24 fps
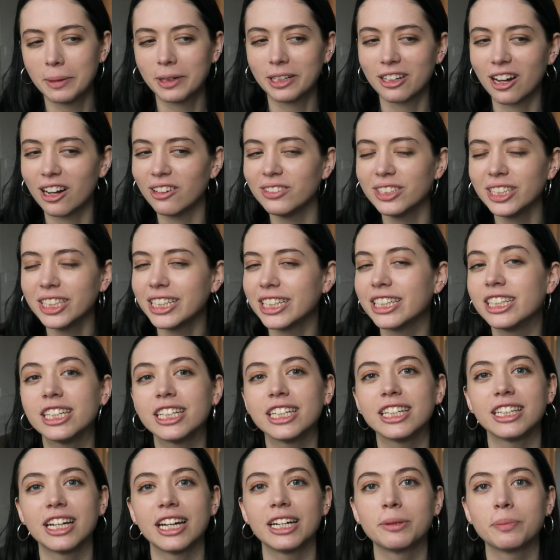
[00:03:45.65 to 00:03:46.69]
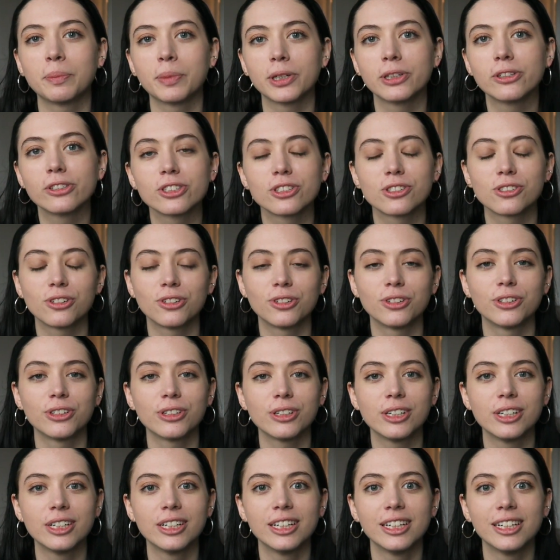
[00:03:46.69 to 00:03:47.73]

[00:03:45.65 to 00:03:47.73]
but not really any like personal